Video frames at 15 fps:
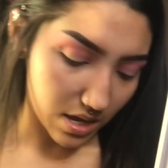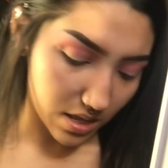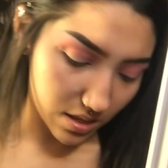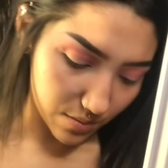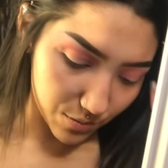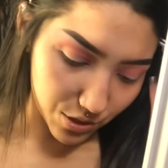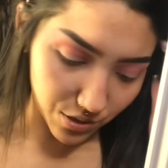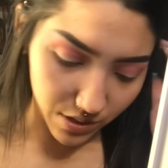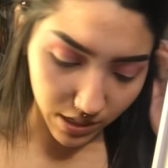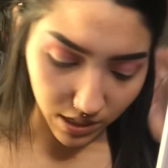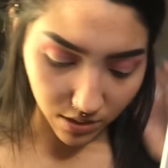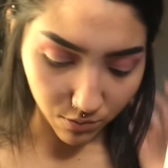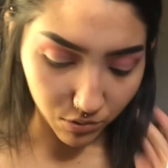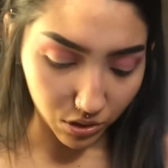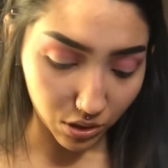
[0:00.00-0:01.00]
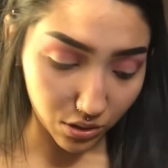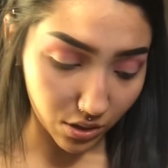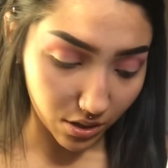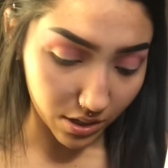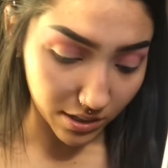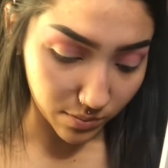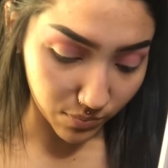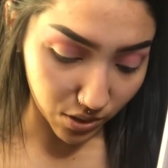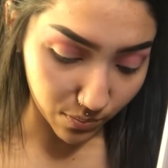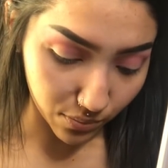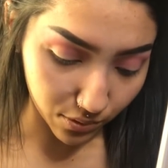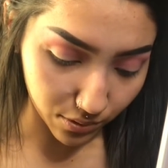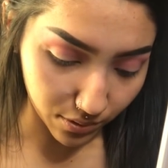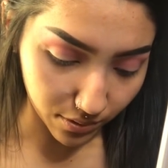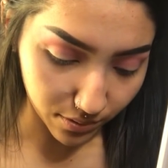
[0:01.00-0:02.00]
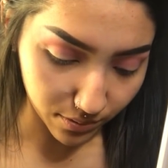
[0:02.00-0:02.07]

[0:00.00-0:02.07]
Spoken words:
and I'm going in with the darkest purple.